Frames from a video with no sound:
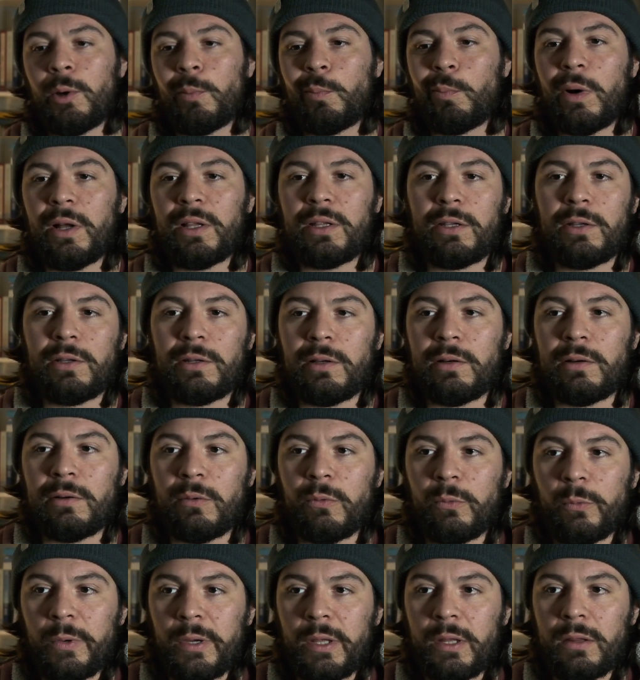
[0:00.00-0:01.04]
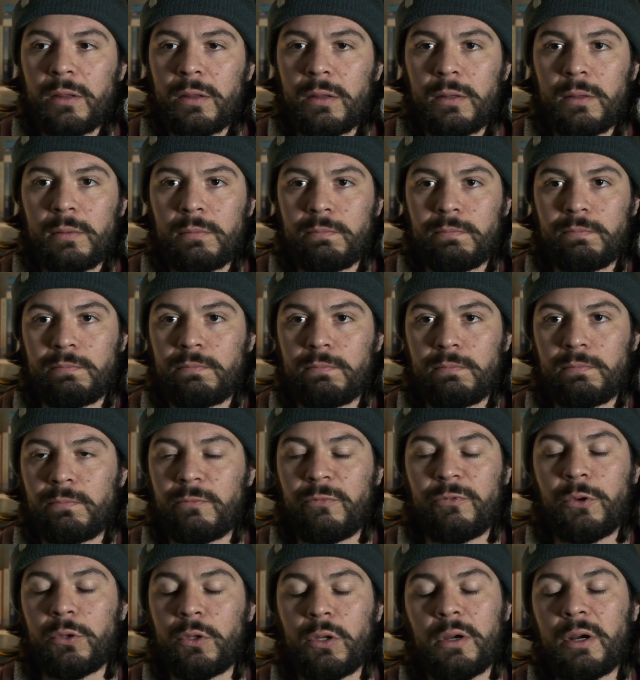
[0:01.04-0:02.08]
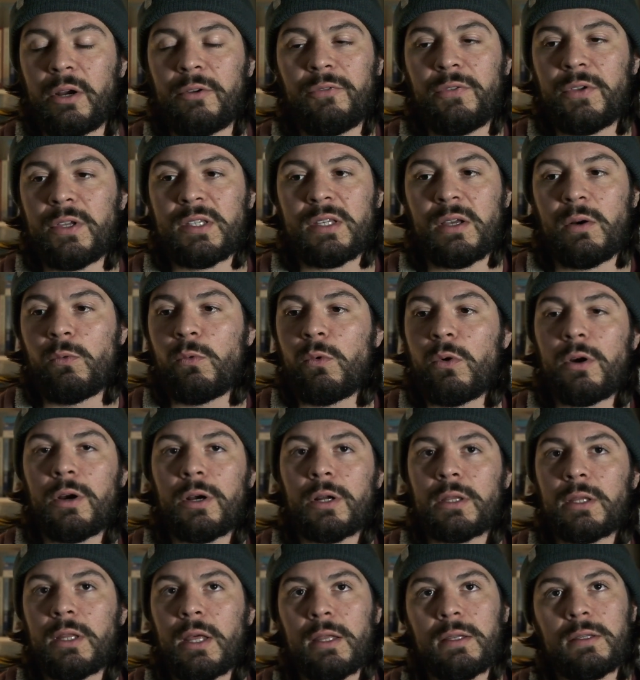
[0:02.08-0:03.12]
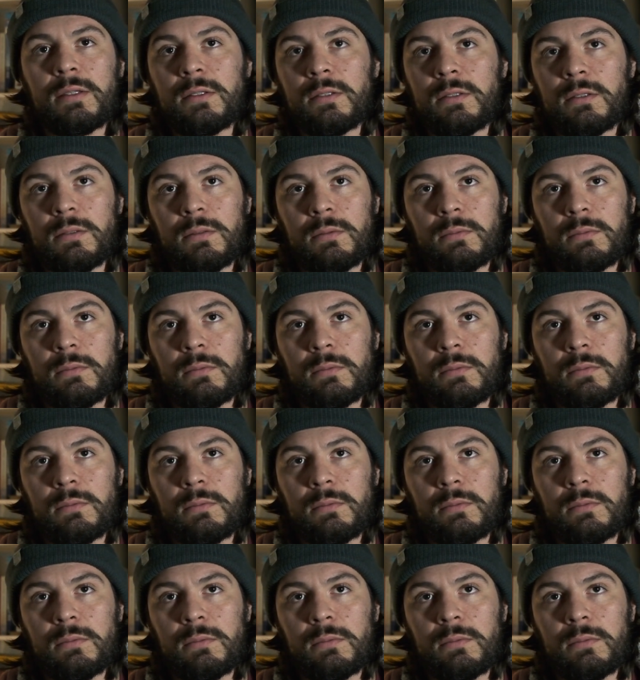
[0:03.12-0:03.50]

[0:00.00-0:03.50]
But you know, with photography is a work that